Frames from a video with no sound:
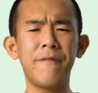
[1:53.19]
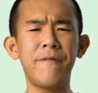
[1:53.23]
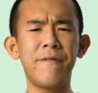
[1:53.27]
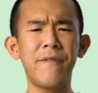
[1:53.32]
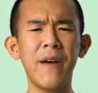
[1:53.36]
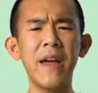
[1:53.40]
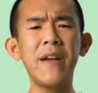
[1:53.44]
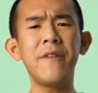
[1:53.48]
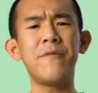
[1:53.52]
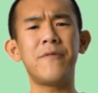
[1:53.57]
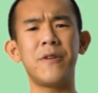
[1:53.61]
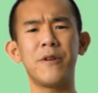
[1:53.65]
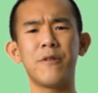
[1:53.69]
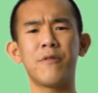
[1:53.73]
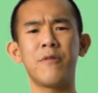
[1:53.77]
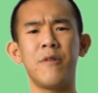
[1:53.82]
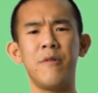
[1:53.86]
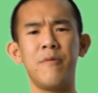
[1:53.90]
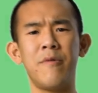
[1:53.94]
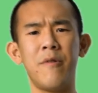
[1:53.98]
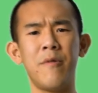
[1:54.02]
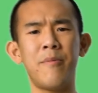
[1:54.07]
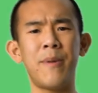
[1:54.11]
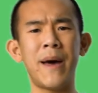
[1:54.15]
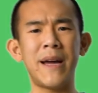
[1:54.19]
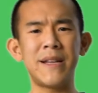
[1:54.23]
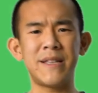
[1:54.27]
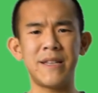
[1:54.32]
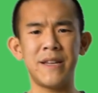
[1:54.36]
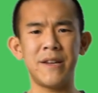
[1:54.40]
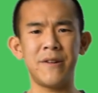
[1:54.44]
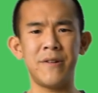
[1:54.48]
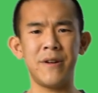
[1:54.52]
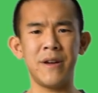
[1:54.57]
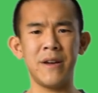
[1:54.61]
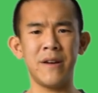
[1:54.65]
favorite group of
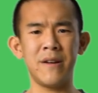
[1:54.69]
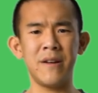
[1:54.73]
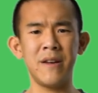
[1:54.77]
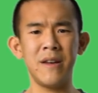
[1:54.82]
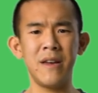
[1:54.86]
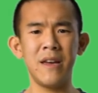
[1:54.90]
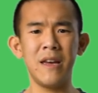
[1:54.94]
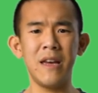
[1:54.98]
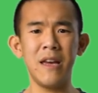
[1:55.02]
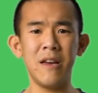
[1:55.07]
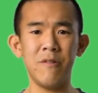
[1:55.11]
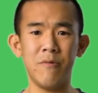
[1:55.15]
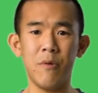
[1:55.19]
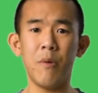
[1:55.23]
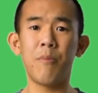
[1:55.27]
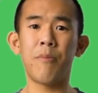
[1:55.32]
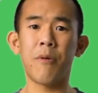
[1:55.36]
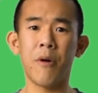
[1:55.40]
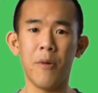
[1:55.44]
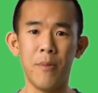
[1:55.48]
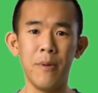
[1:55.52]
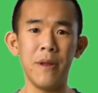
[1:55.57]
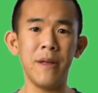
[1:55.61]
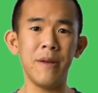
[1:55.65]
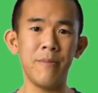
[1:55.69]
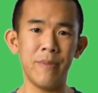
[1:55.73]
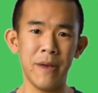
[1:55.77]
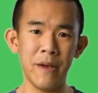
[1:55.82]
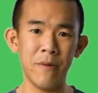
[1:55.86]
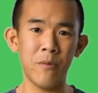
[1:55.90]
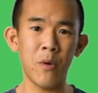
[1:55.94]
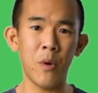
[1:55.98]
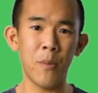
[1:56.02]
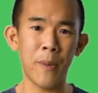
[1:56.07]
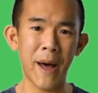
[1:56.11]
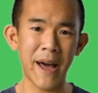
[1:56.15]
bacteria, it would probably
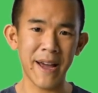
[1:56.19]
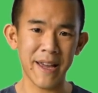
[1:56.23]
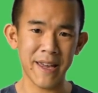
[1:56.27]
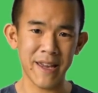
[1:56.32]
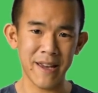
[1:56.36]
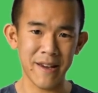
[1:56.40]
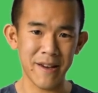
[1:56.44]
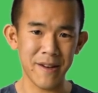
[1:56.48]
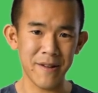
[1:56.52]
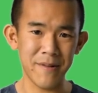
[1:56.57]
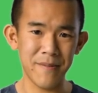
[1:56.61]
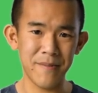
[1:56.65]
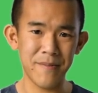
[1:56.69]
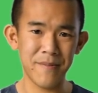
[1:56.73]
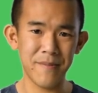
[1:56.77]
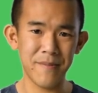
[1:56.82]
be Wolbachia.